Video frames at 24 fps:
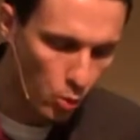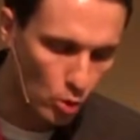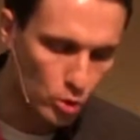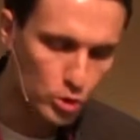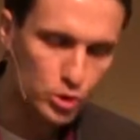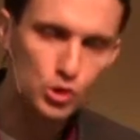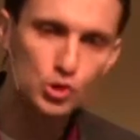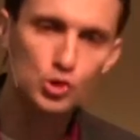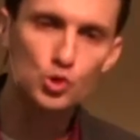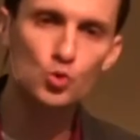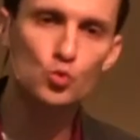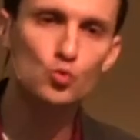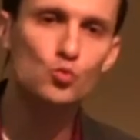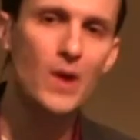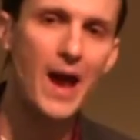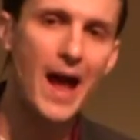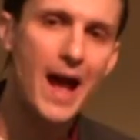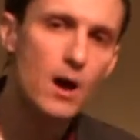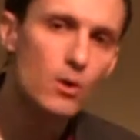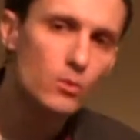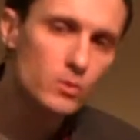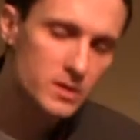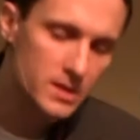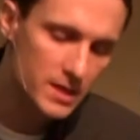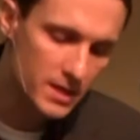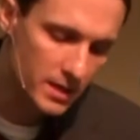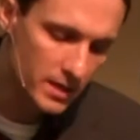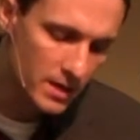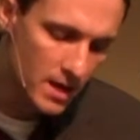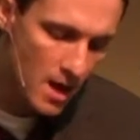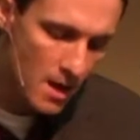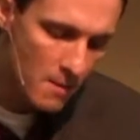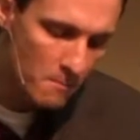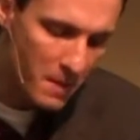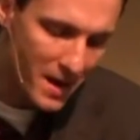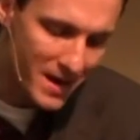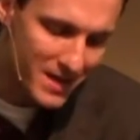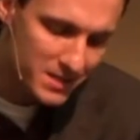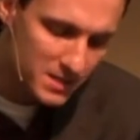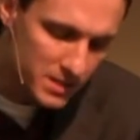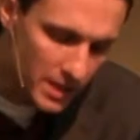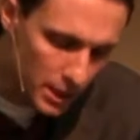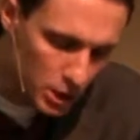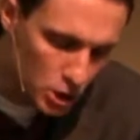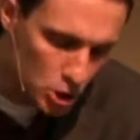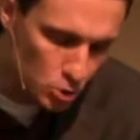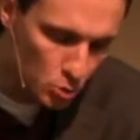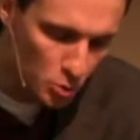were surrounded by
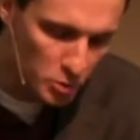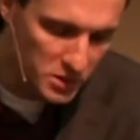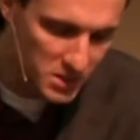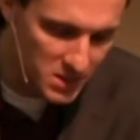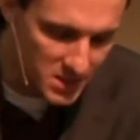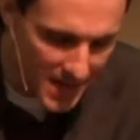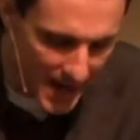sexual